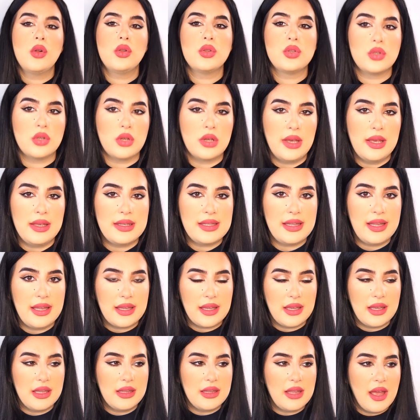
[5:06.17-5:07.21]
also guys,
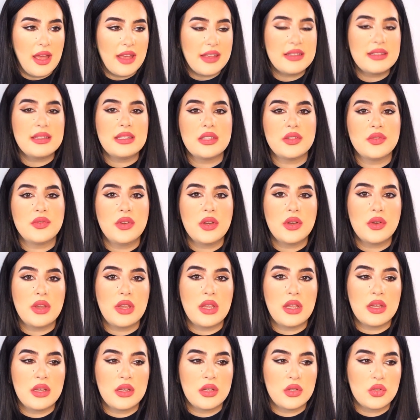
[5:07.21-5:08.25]
like it has this
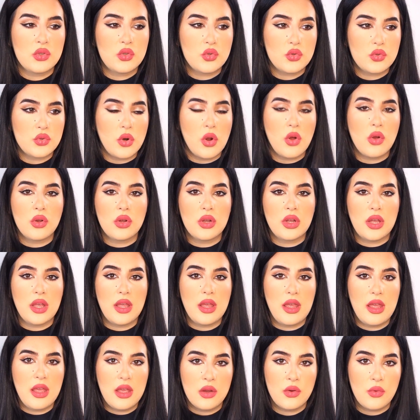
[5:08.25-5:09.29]
very strong
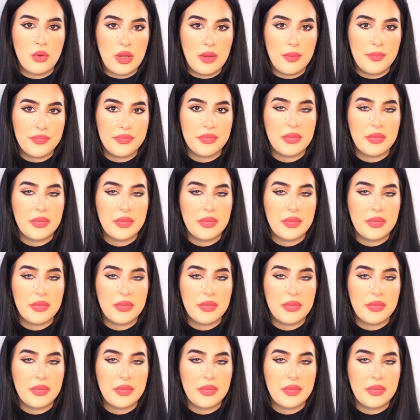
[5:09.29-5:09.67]
airy,